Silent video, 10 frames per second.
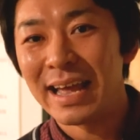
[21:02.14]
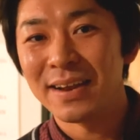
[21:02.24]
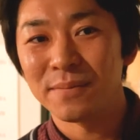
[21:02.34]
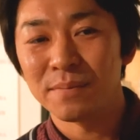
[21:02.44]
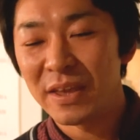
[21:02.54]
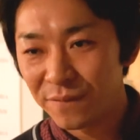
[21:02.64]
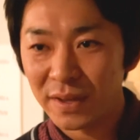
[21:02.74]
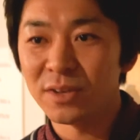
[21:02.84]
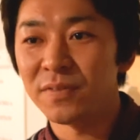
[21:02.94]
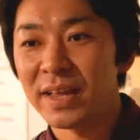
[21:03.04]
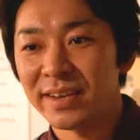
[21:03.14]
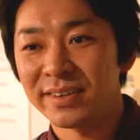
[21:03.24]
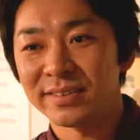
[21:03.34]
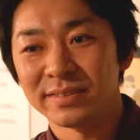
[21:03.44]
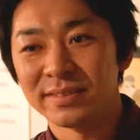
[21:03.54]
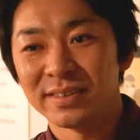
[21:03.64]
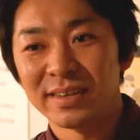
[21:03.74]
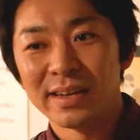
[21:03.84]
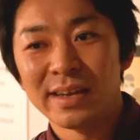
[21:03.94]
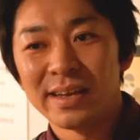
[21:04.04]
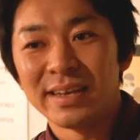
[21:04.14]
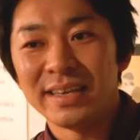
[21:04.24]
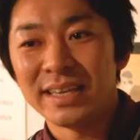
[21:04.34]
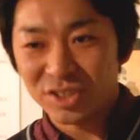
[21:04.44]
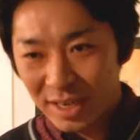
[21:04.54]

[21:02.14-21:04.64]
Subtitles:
and make fun of like each